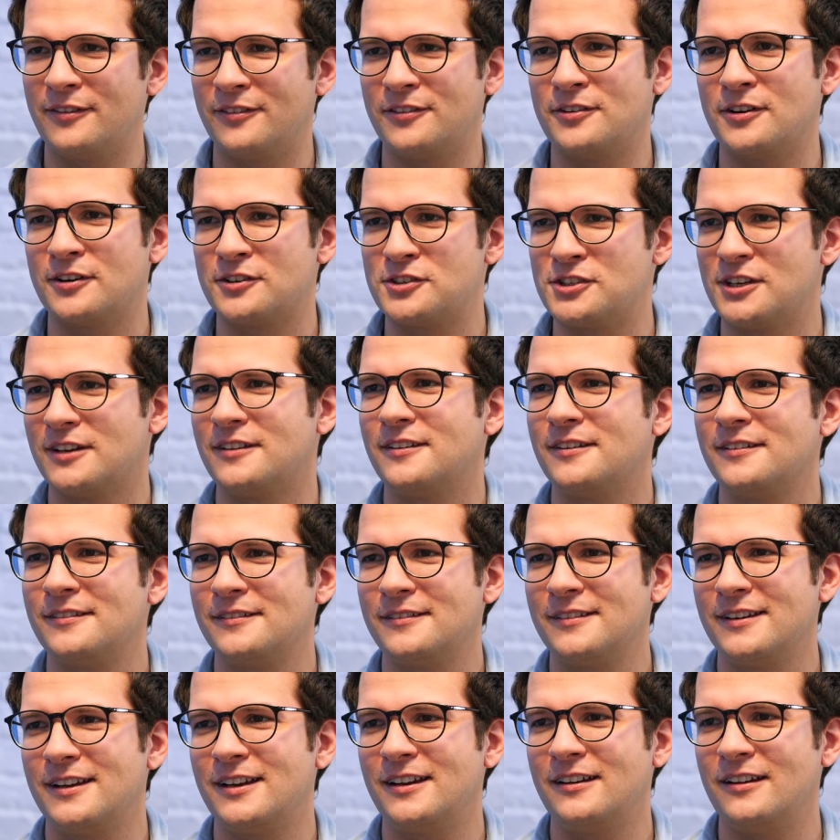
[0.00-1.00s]
structured,
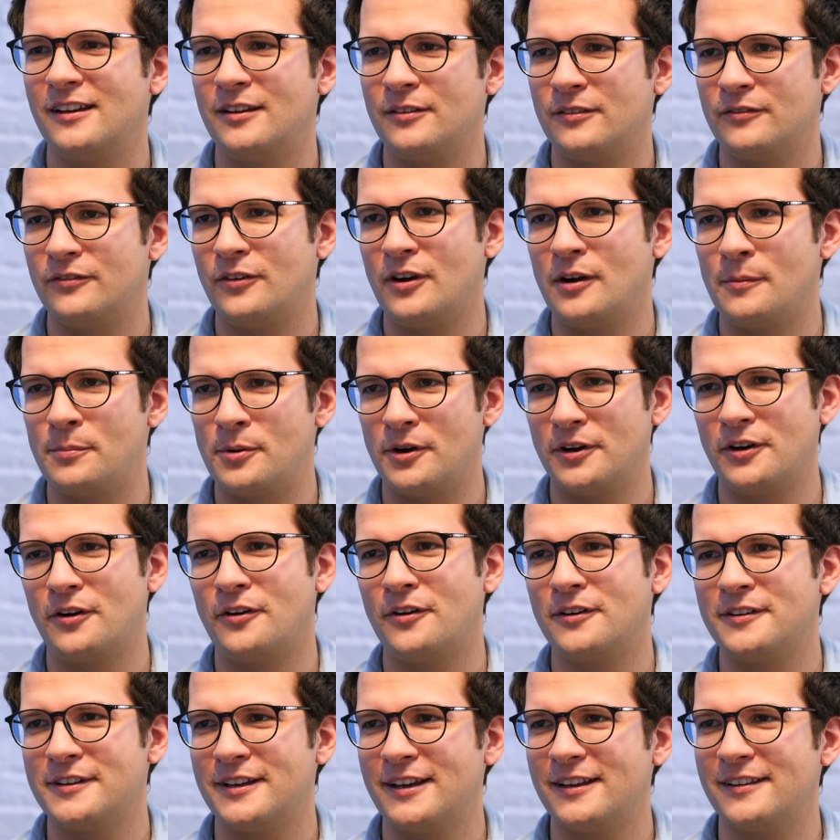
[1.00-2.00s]
yeah, and well
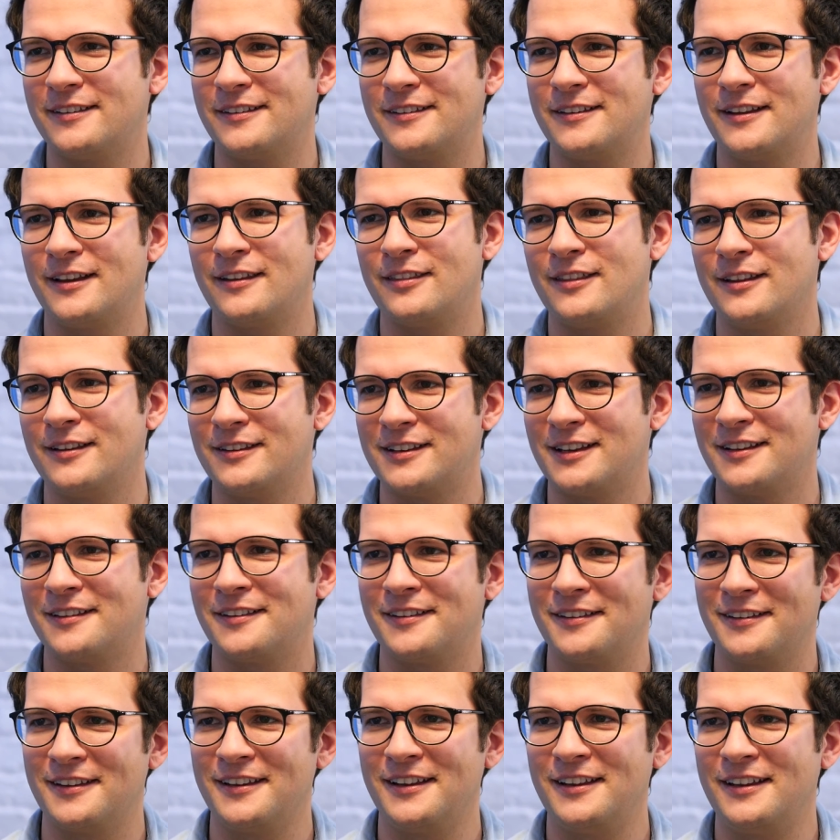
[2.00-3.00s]
prioritized. I think
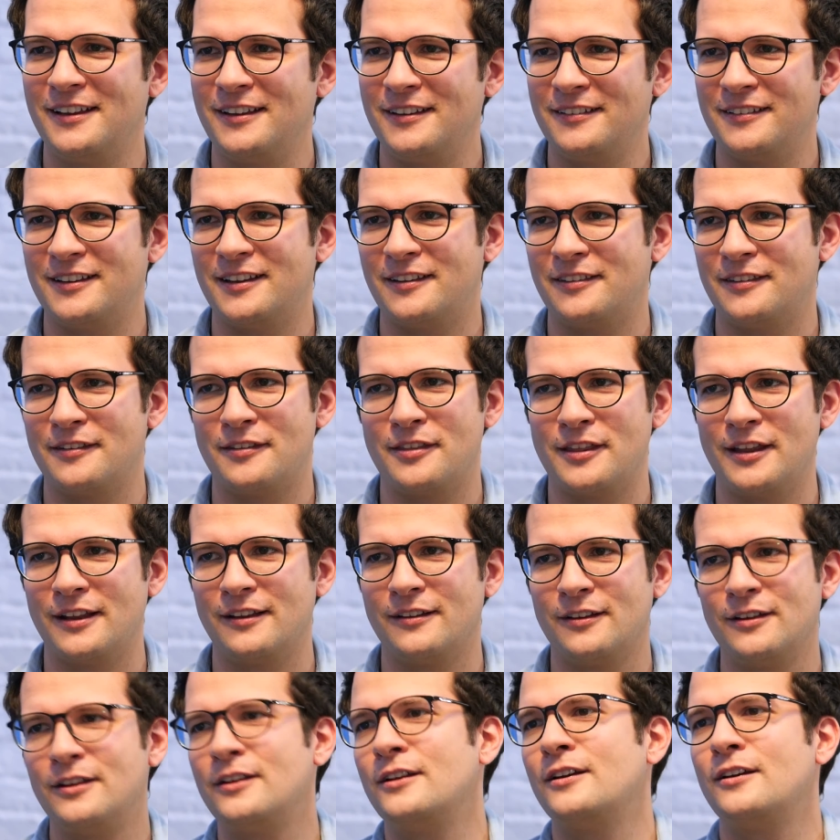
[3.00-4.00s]
that's the thing.
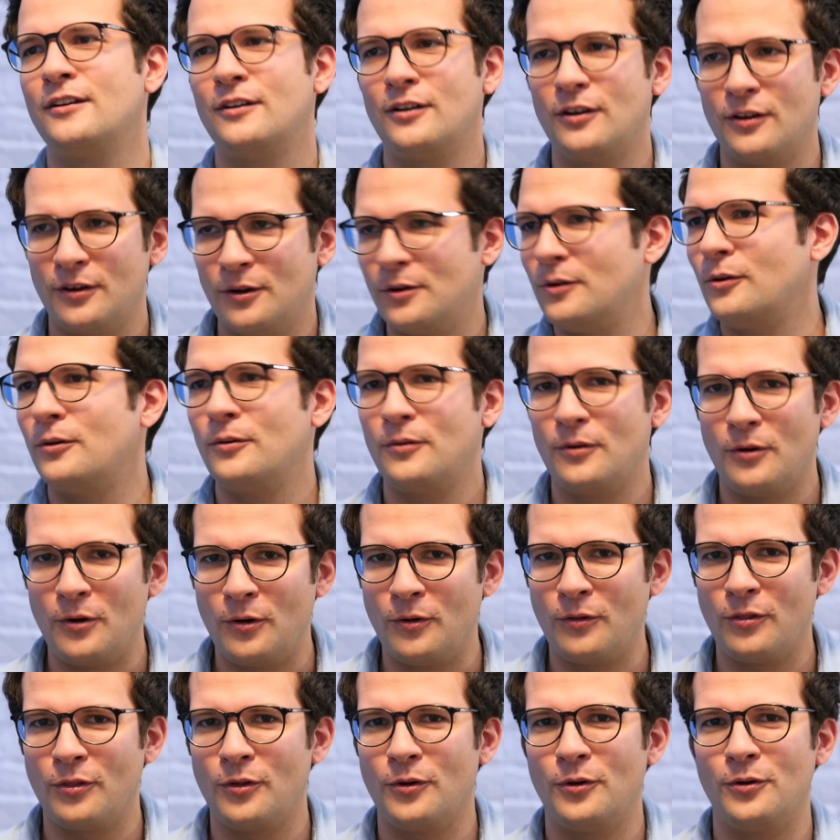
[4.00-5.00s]

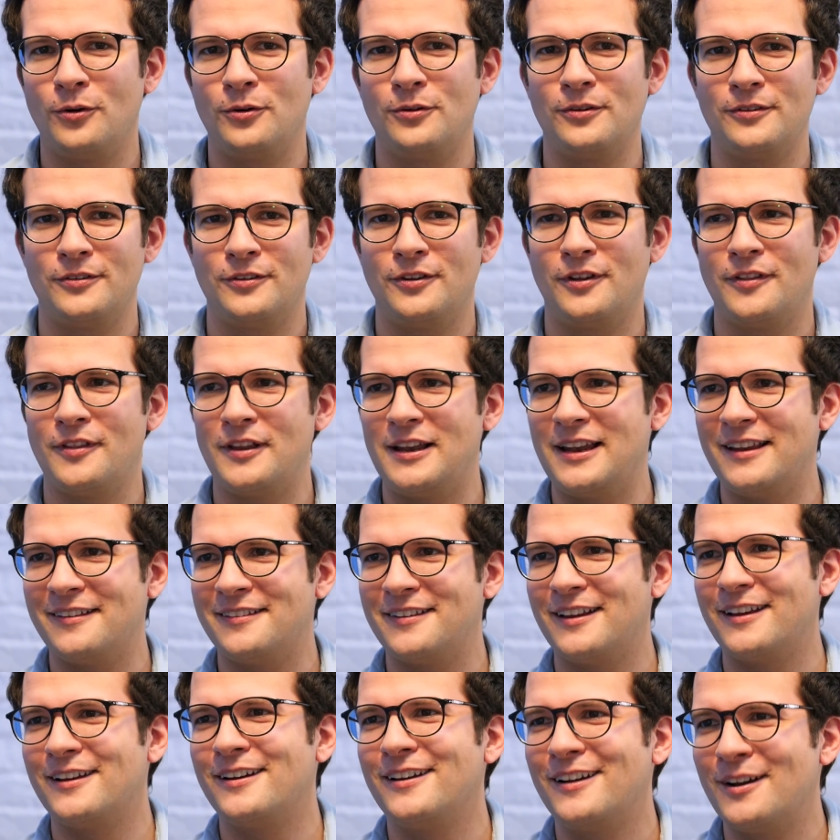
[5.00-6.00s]
although nonetheless
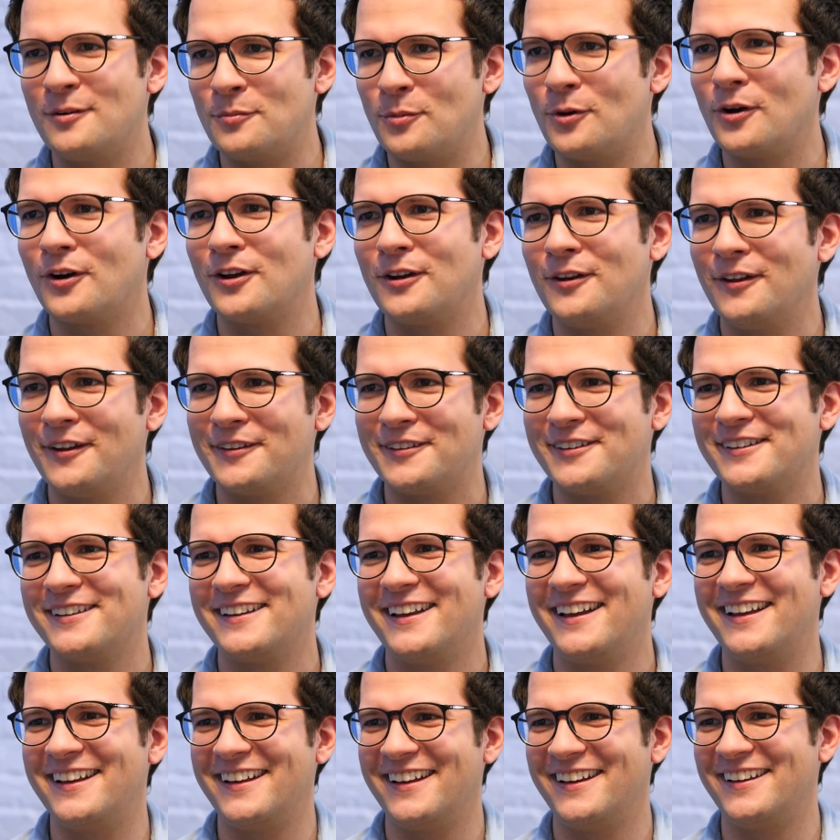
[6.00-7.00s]
I work a lot
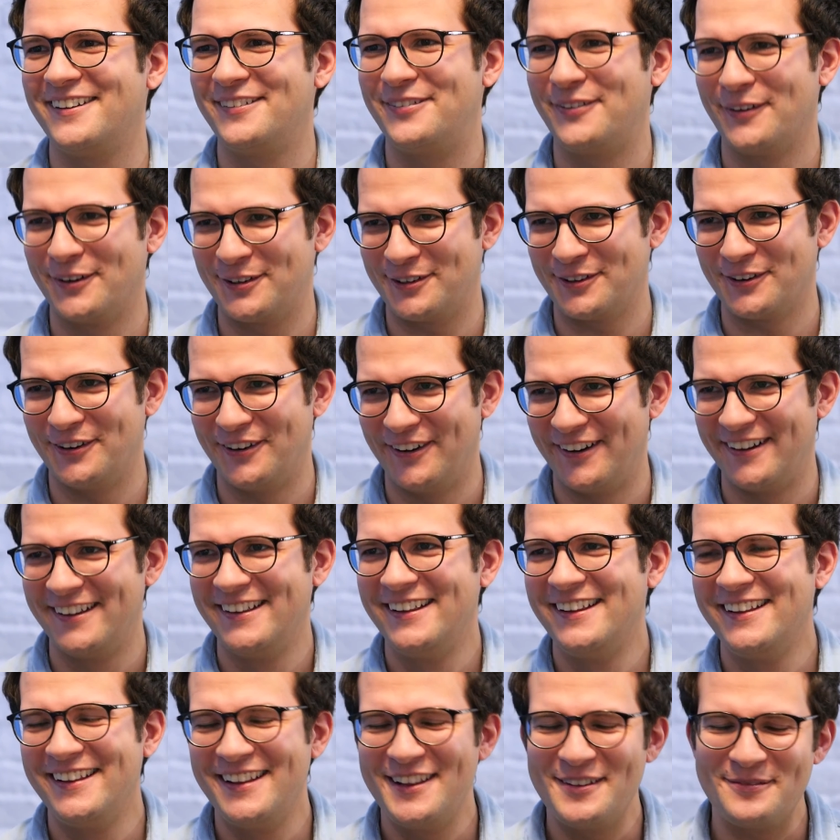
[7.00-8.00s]
for sure.
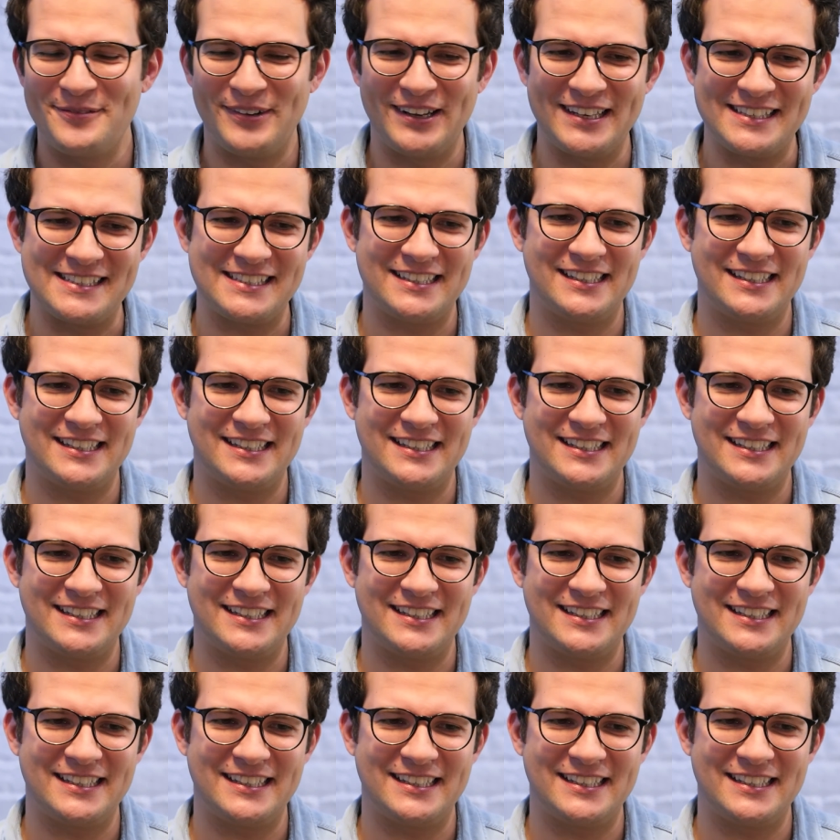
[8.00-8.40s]
But